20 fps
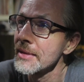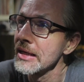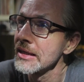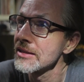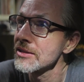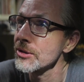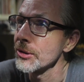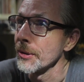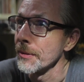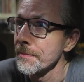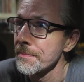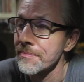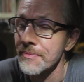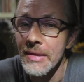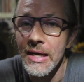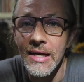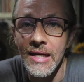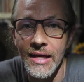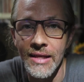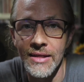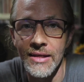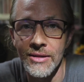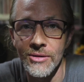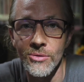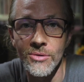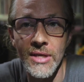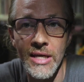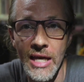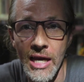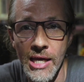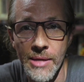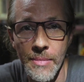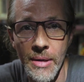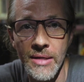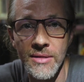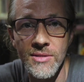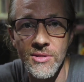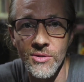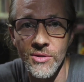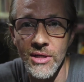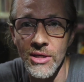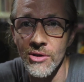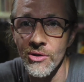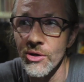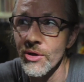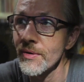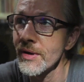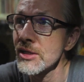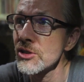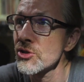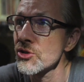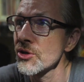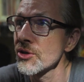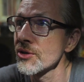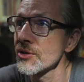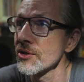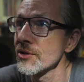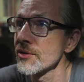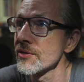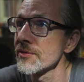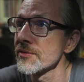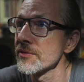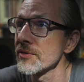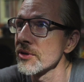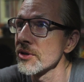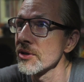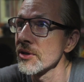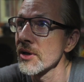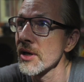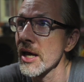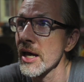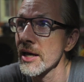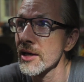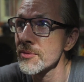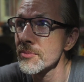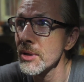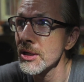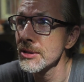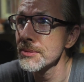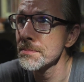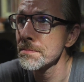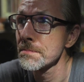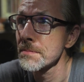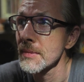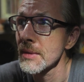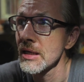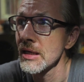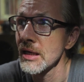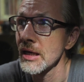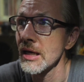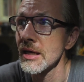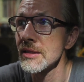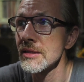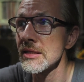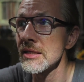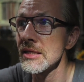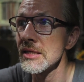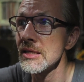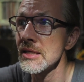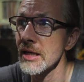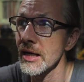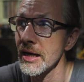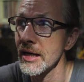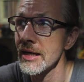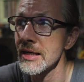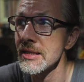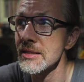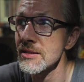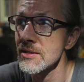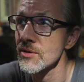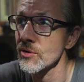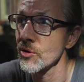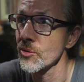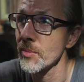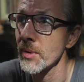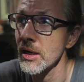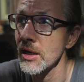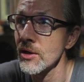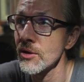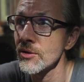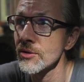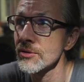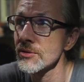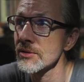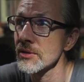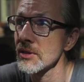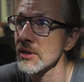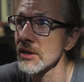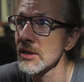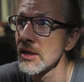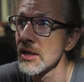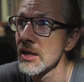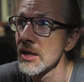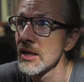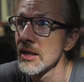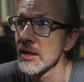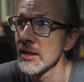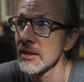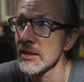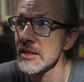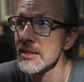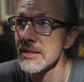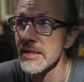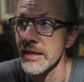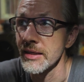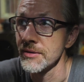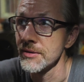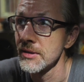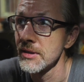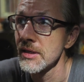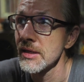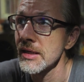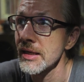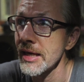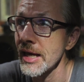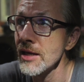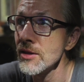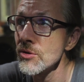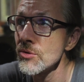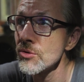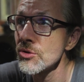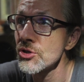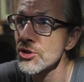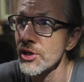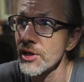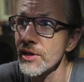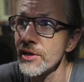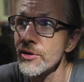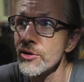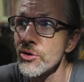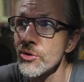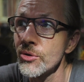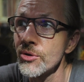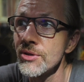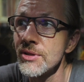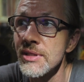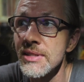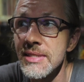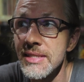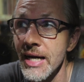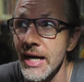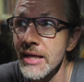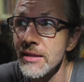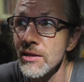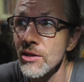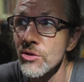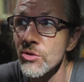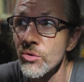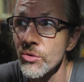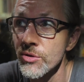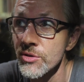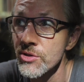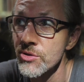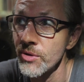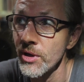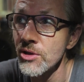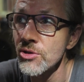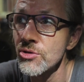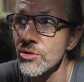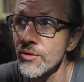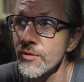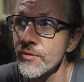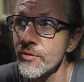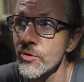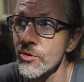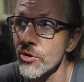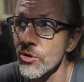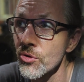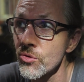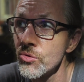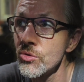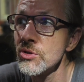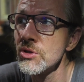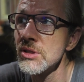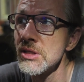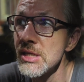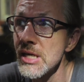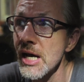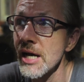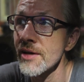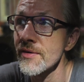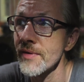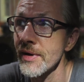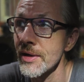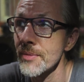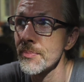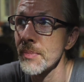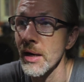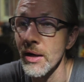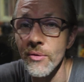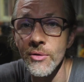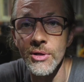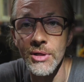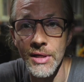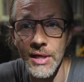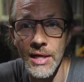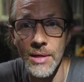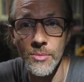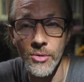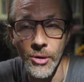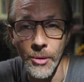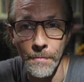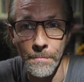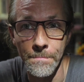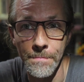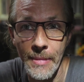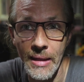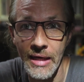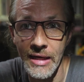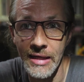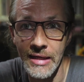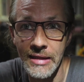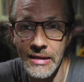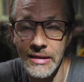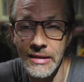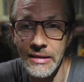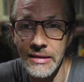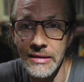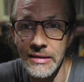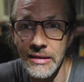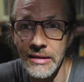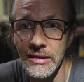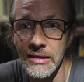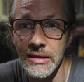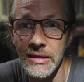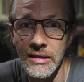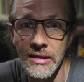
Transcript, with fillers: So, today I'm answering a question of uh, Hermann, and he asked about, uh, he said, can you share your design and construction for a good D I Y power cable? And uh,